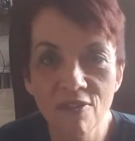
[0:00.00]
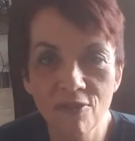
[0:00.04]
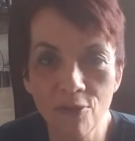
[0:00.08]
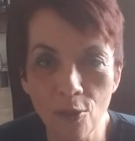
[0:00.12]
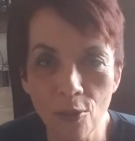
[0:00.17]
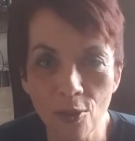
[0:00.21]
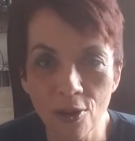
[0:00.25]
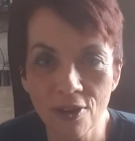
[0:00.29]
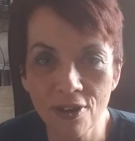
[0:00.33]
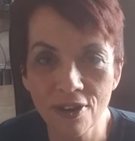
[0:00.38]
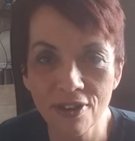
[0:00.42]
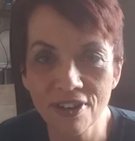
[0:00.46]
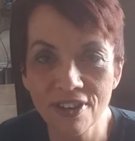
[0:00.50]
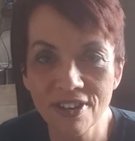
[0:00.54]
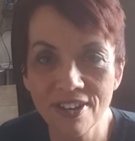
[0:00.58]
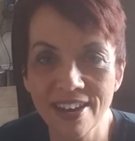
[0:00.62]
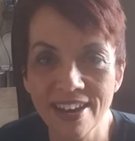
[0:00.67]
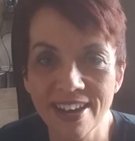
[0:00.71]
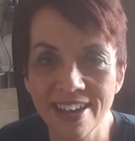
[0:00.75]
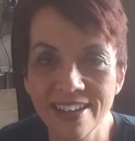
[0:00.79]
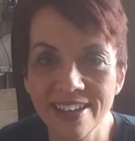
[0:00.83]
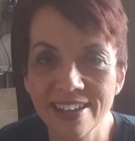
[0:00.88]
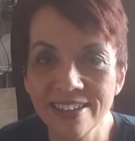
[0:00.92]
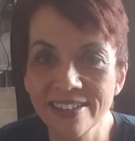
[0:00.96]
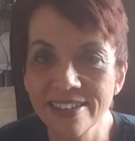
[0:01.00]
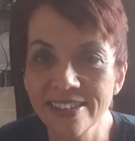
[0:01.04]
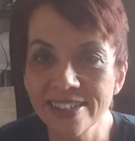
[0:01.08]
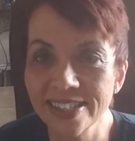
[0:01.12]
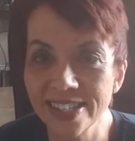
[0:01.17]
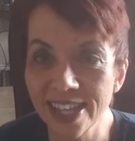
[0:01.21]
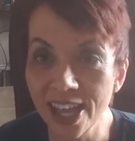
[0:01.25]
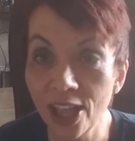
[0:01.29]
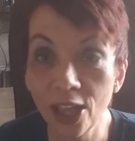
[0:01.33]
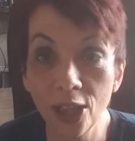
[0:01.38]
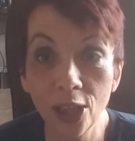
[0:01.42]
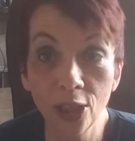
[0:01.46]
for her
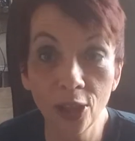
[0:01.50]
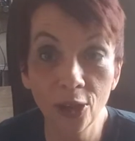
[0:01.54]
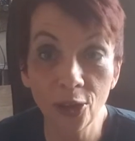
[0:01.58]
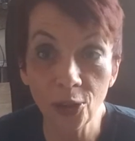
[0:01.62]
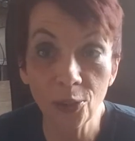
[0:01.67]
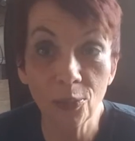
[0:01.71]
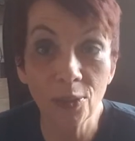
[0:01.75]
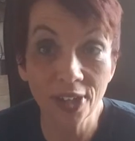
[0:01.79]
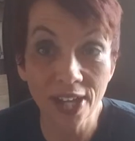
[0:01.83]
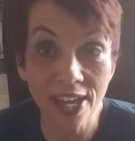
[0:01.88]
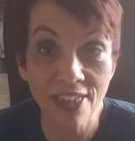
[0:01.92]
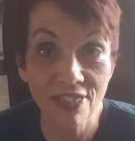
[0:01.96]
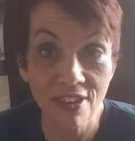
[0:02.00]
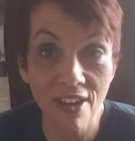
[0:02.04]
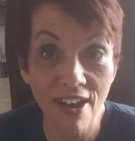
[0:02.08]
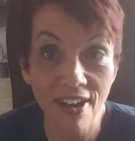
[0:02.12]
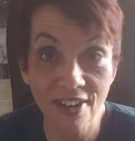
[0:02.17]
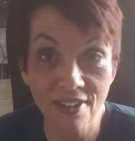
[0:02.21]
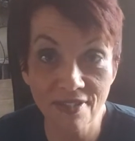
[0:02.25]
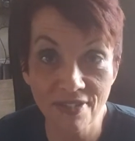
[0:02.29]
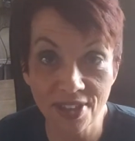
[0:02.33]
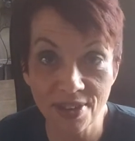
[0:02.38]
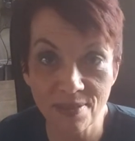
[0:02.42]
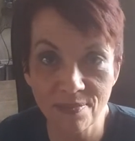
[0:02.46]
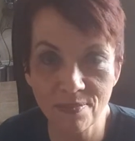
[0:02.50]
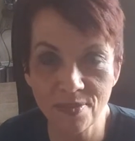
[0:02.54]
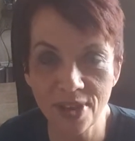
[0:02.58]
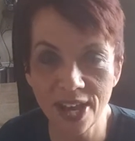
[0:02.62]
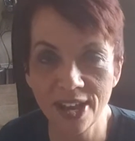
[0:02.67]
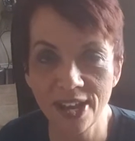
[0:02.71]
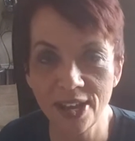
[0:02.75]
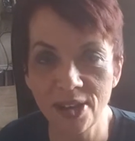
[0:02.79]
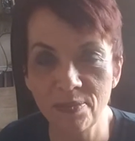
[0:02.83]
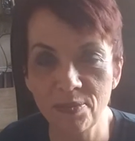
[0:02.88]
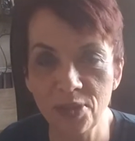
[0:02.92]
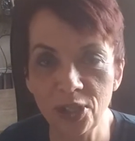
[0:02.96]
and tell her what I thought of
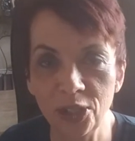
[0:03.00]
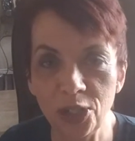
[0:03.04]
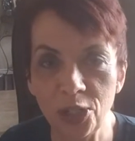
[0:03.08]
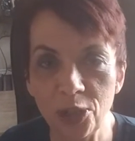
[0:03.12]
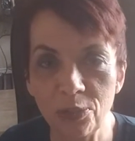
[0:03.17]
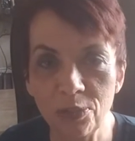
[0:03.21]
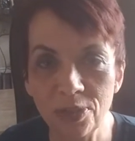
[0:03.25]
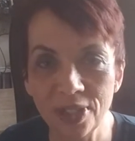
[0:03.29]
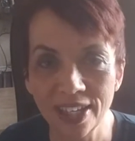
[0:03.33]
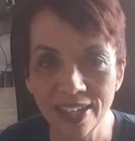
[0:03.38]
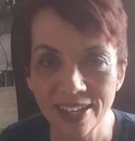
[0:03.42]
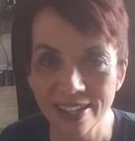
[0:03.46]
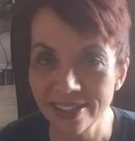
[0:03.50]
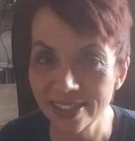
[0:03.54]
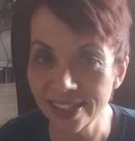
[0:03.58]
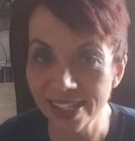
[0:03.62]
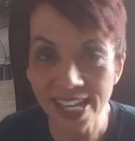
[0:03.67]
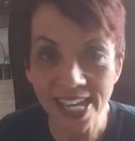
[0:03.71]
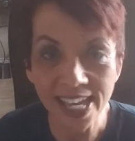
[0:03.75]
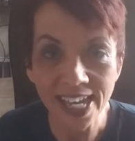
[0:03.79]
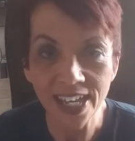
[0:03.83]
them, you know, because